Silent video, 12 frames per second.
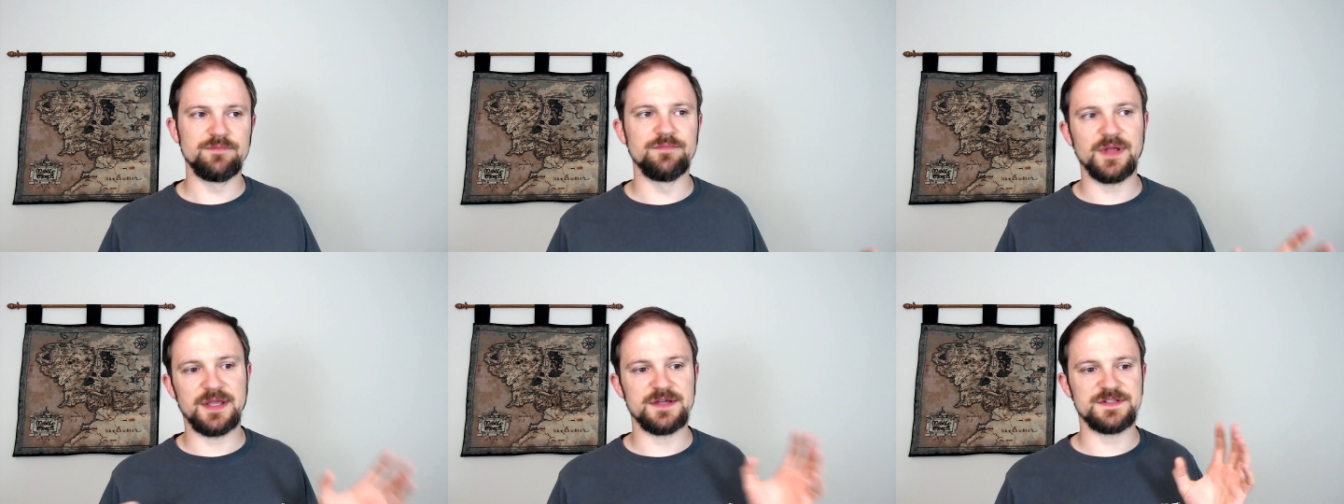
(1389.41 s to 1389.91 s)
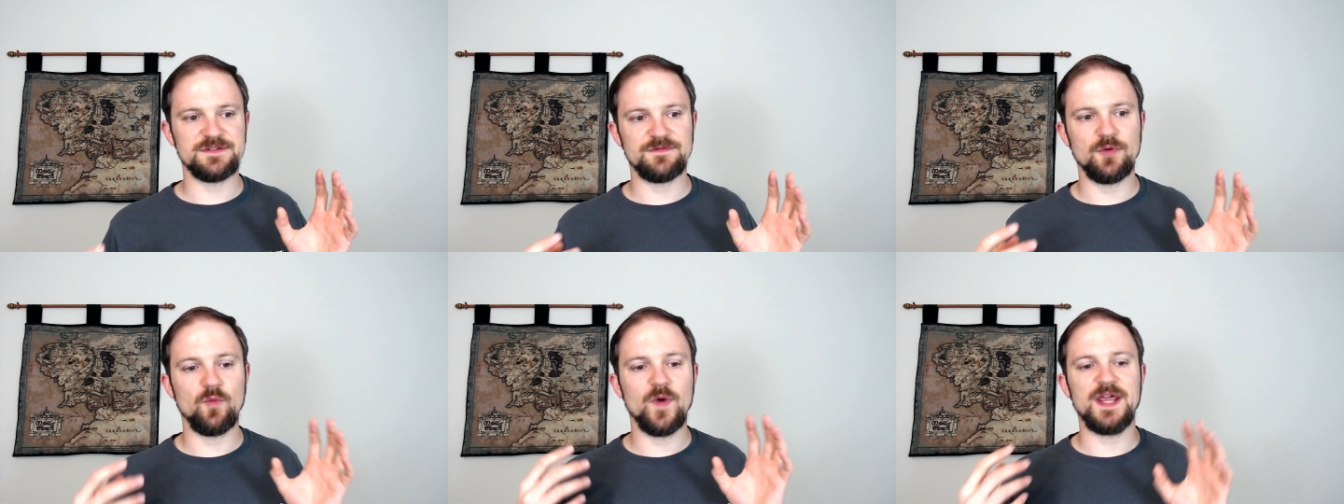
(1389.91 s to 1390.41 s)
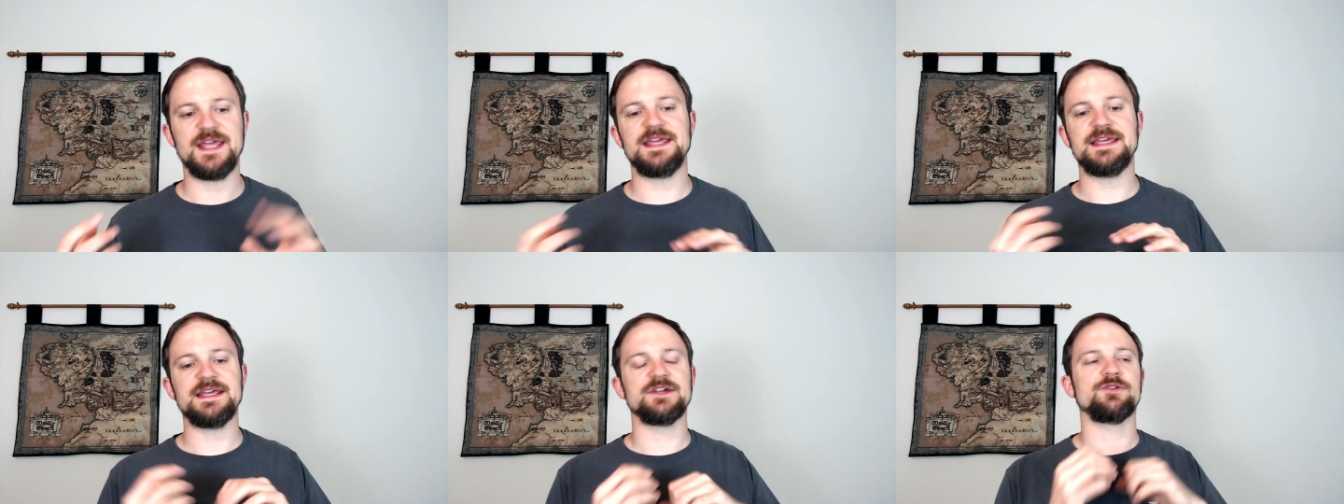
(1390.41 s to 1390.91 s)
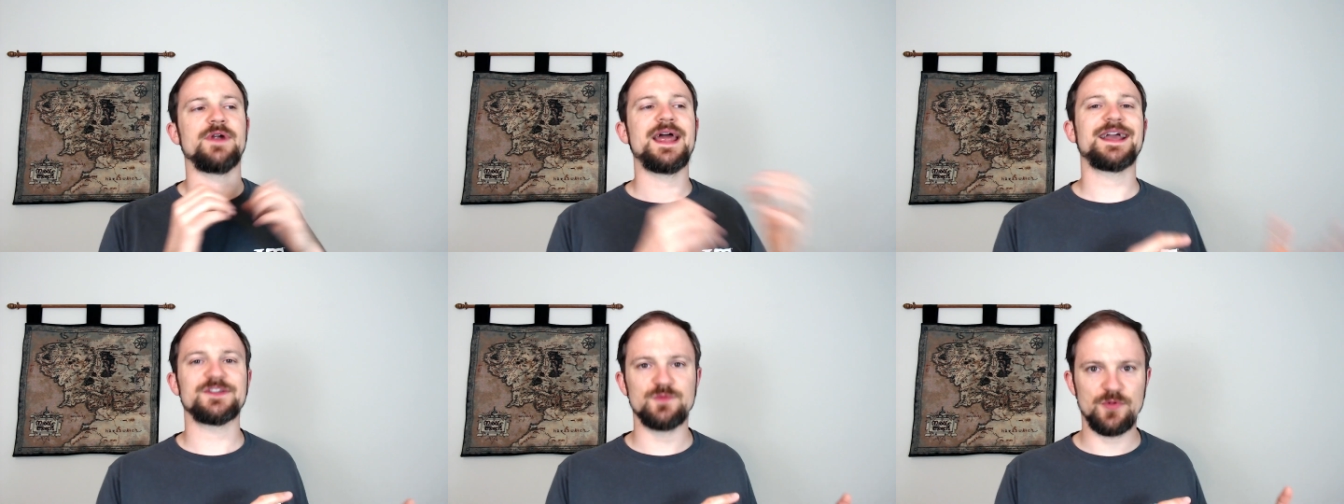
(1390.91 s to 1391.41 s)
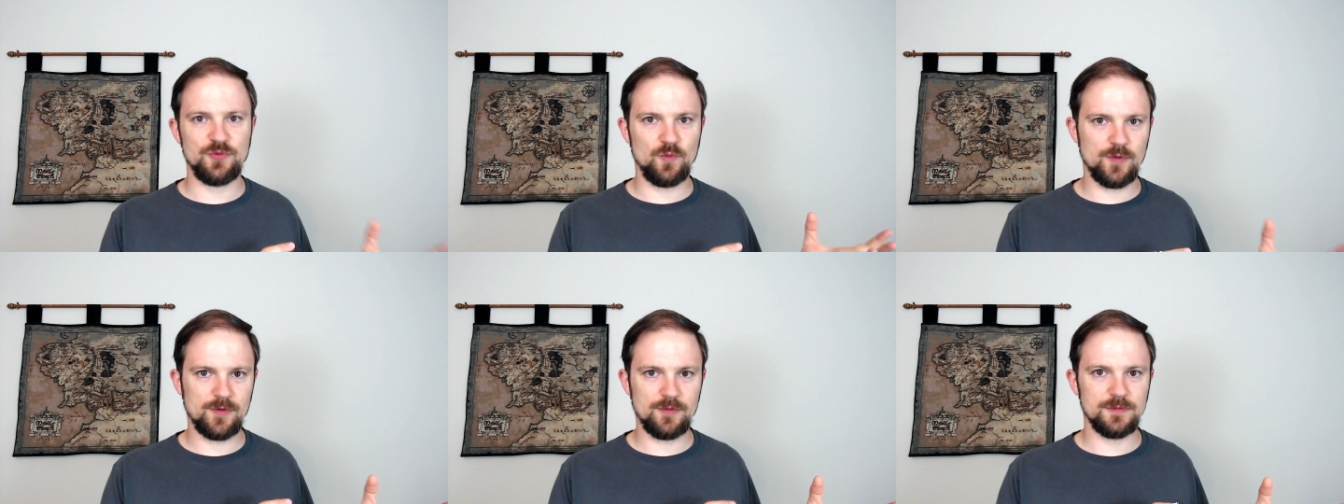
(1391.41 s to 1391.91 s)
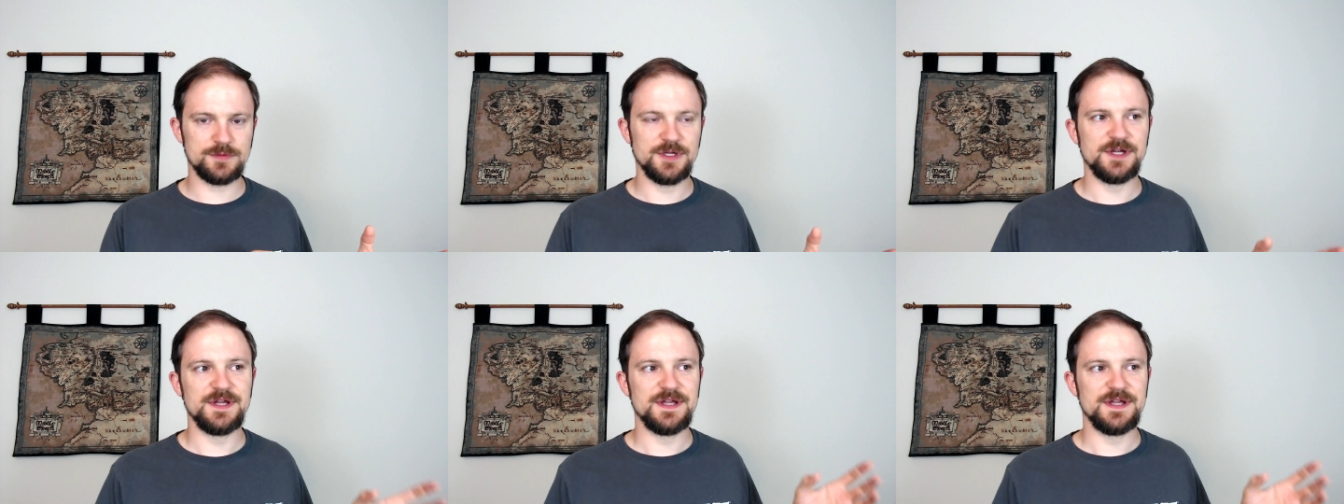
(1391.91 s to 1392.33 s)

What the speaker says: because of the way he interacts with the world.